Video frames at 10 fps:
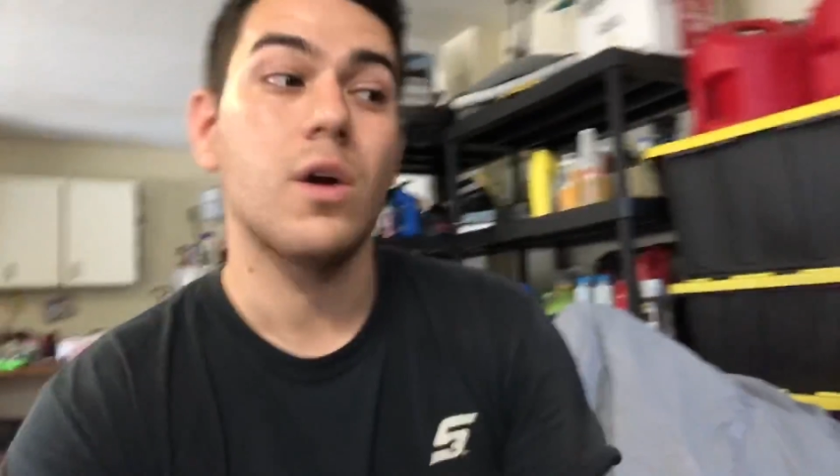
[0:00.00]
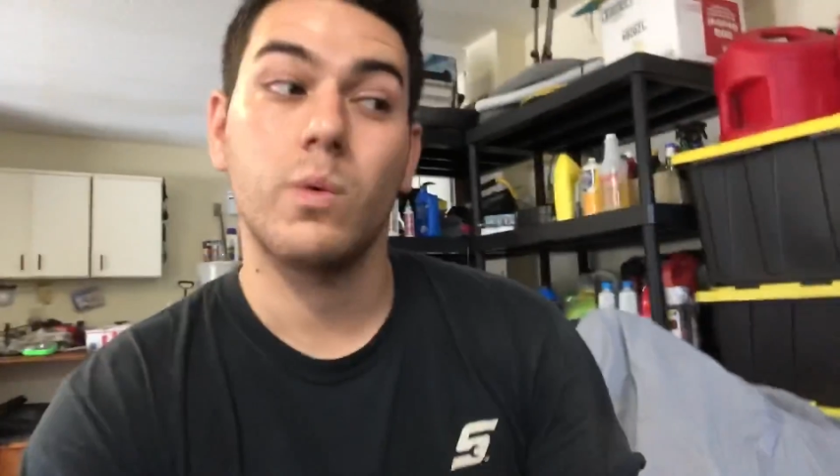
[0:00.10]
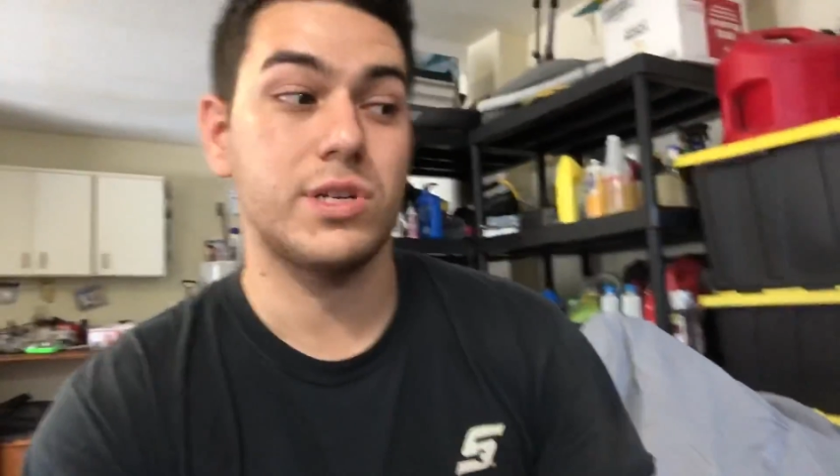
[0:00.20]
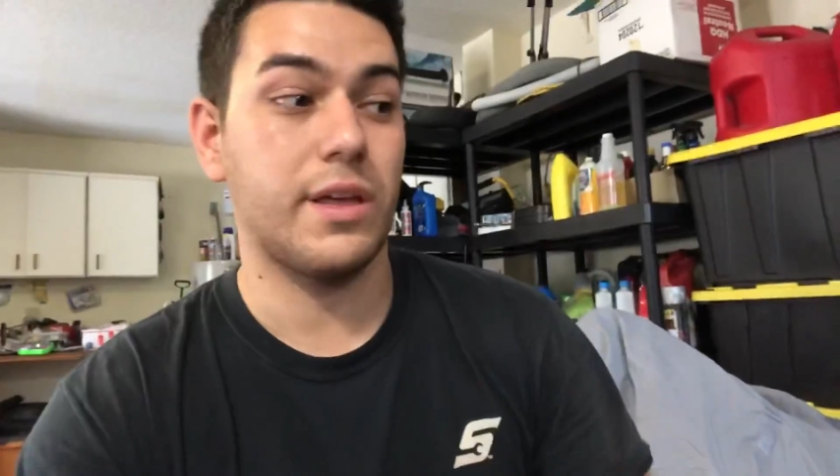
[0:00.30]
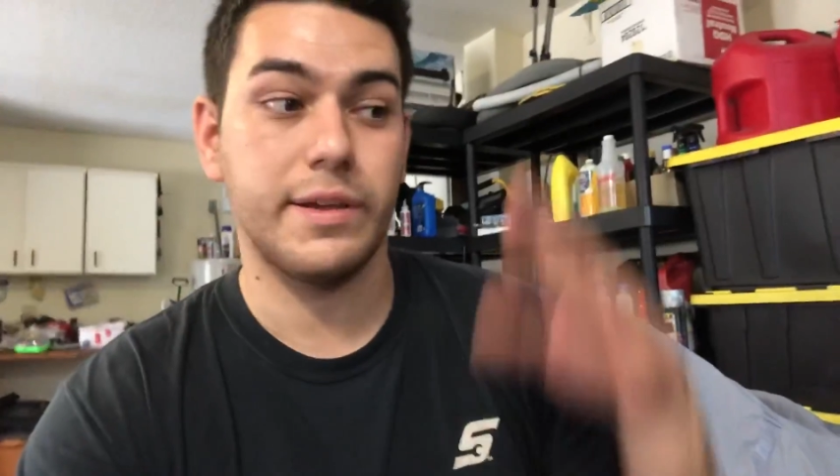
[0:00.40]

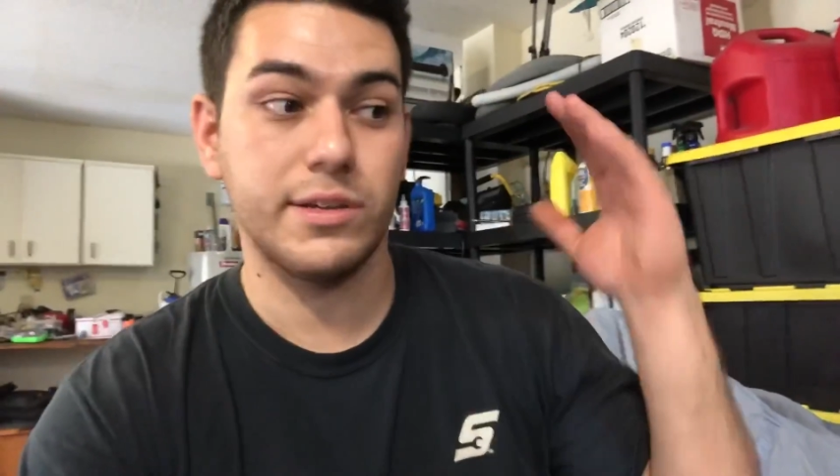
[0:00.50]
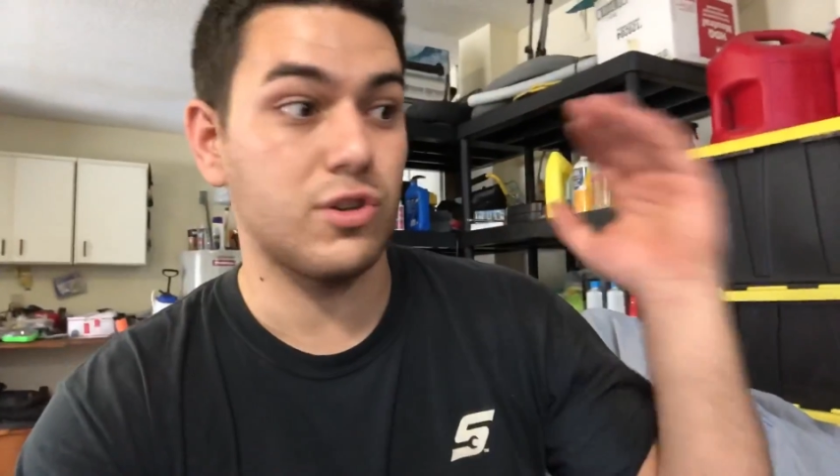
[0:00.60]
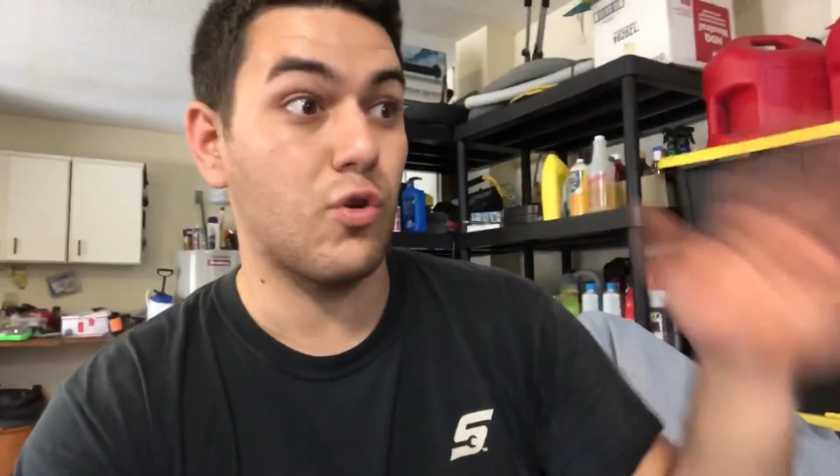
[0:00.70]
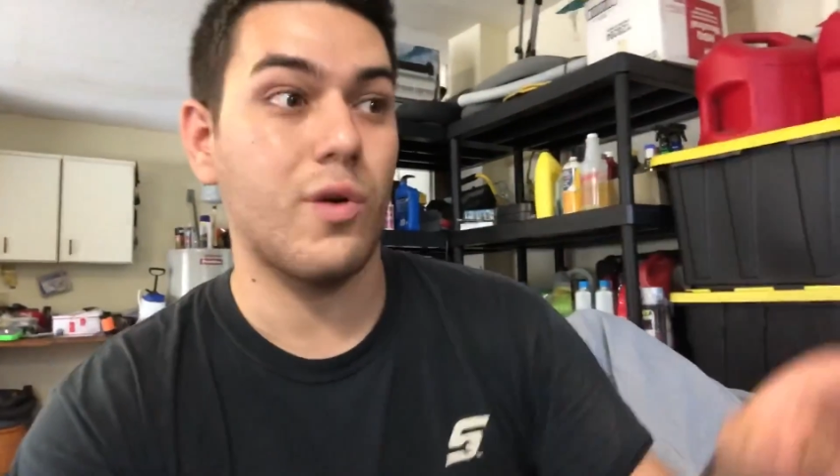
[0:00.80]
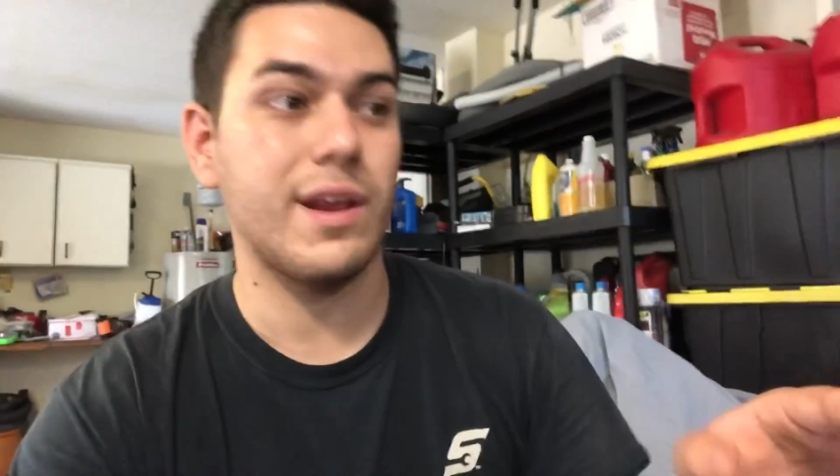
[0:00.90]
which I think is
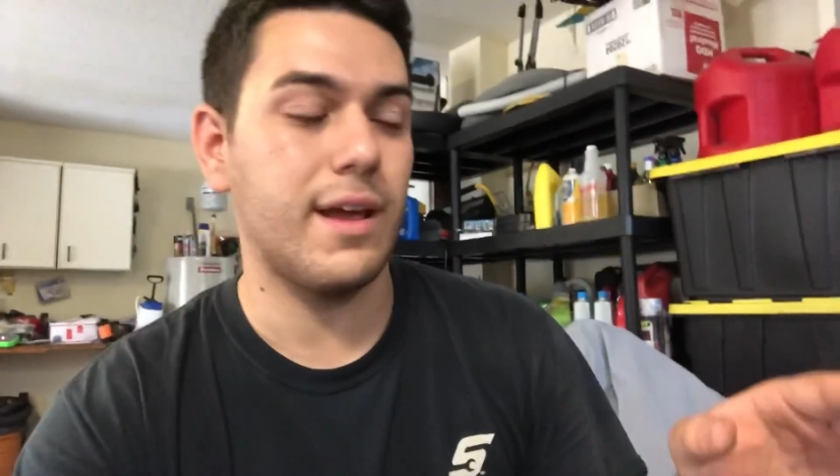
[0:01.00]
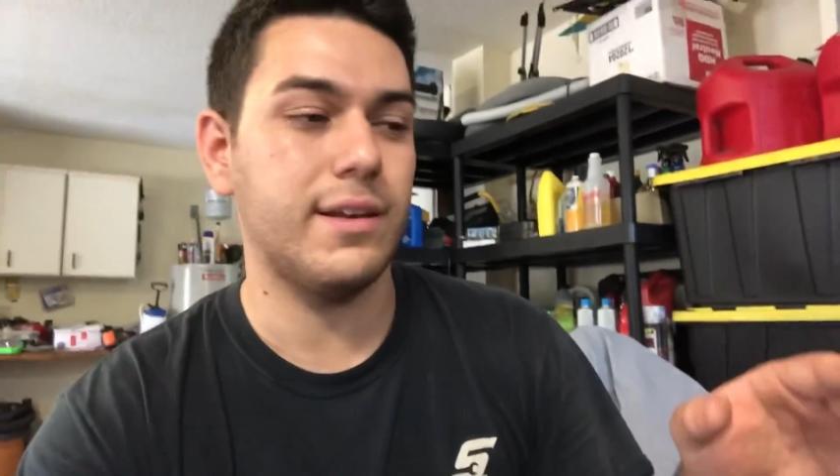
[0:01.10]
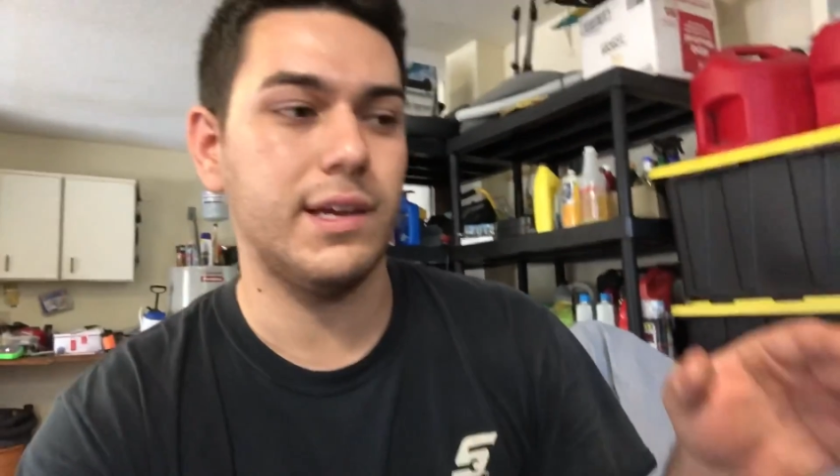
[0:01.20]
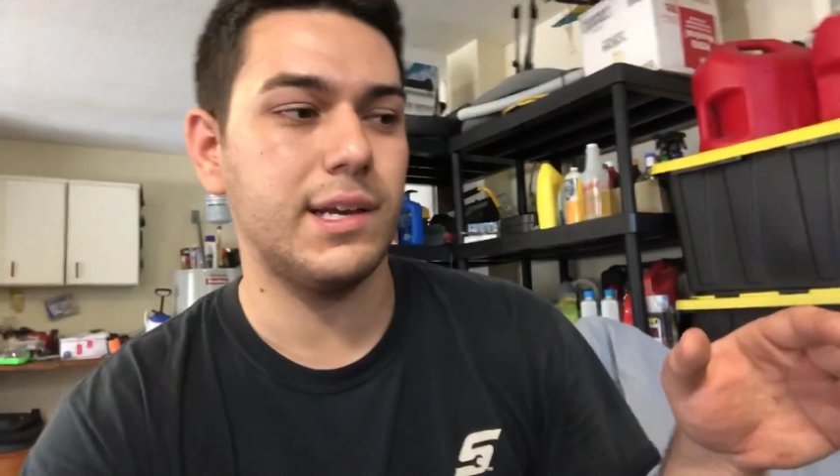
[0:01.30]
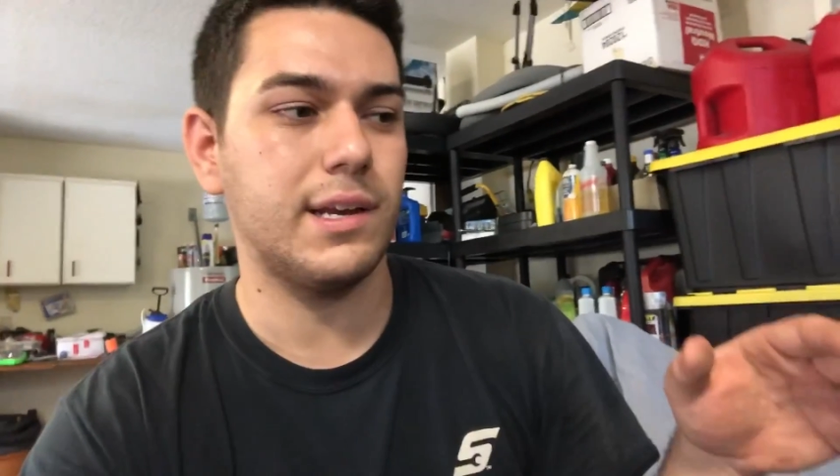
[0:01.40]
a great idea,